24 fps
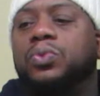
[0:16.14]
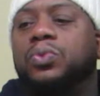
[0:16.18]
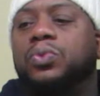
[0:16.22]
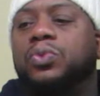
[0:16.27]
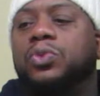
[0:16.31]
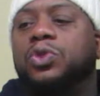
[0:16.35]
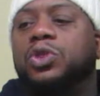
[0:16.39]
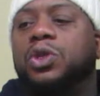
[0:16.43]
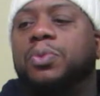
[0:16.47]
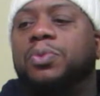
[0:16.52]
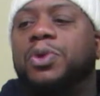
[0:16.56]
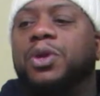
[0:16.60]

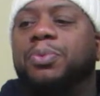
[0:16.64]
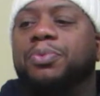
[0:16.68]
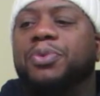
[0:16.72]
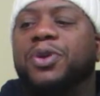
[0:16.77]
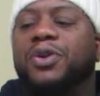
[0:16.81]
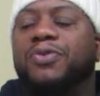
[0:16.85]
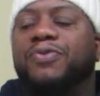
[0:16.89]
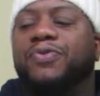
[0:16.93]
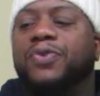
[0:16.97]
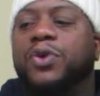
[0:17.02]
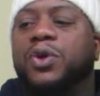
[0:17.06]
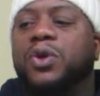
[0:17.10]
some of the
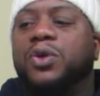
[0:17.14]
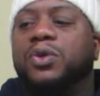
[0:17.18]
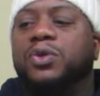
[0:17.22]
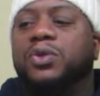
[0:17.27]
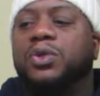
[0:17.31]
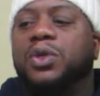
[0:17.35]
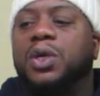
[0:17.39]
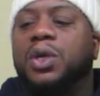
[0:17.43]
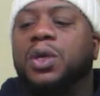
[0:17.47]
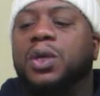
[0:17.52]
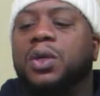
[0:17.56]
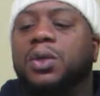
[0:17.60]
pitfalls,
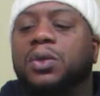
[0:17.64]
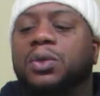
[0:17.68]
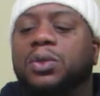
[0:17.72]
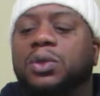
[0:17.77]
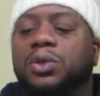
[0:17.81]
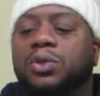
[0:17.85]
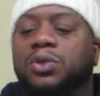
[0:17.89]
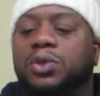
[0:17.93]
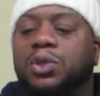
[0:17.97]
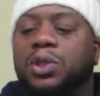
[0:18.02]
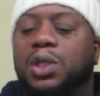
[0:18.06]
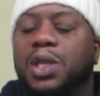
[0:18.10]
there
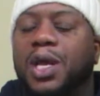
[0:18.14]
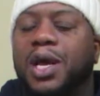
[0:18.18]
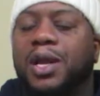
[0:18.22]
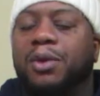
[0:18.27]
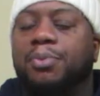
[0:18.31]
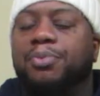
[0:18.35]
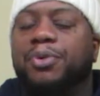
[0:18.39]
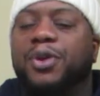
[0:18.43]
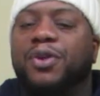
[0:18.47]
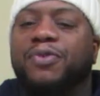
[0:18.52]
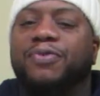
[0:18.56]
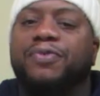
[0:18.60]
was a lot
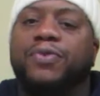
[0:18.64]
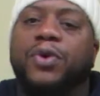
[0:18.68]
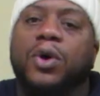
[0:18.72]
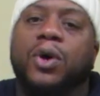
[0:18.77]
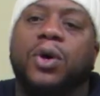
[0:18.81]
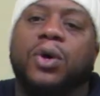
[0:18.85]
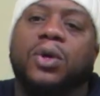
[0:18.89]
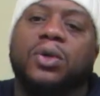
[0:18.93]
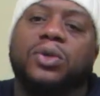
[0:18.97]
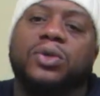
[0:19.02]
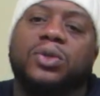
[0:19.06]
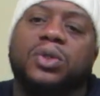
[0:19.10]
of
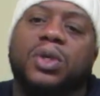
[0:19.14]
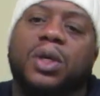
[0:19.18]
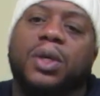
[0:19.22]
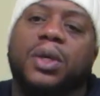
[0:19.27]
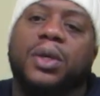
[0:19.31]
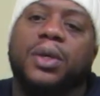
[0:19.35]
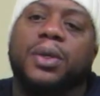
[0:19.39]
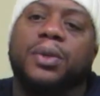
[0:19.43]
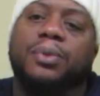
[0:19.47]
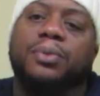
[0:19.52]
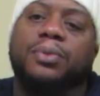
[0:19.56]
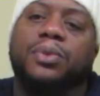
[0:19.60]
pitfalls
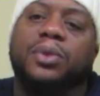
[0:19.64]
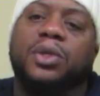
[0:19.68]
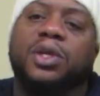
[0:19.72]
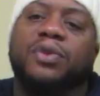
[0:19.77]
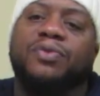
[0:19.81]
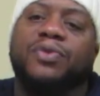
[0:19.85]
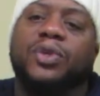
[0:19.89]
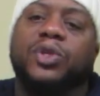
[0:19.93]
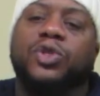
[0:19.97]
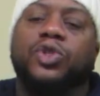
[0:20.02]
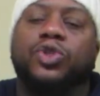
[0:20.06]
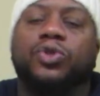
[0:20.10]

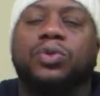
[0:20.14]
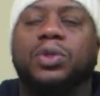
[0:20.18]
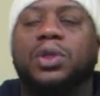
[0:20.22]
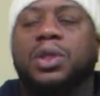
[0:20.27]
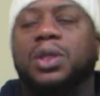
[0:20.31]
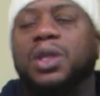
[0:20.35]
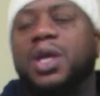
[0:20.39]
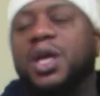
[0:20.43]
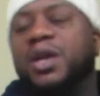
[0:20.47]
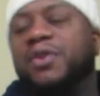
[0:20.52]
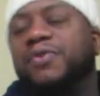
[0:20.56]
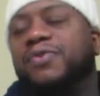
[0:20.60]
living the street
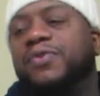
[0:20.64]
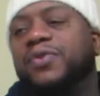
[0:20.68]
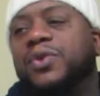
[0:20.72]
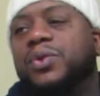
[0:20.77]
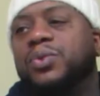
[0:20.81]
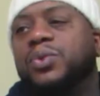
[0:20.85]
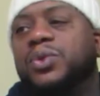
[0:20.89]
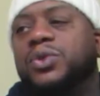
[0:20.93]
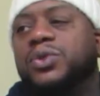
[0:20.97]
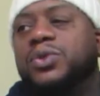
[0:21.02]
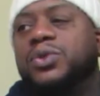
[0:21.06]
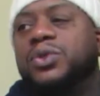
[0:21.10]
life.
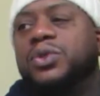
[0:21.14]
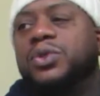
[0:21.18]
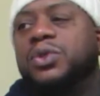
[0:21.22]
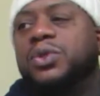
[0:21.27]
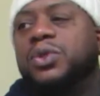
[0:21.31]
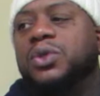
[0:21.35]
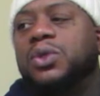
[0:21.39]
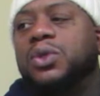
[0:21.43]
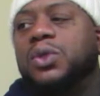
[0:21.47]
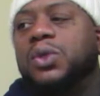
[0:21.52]
It was,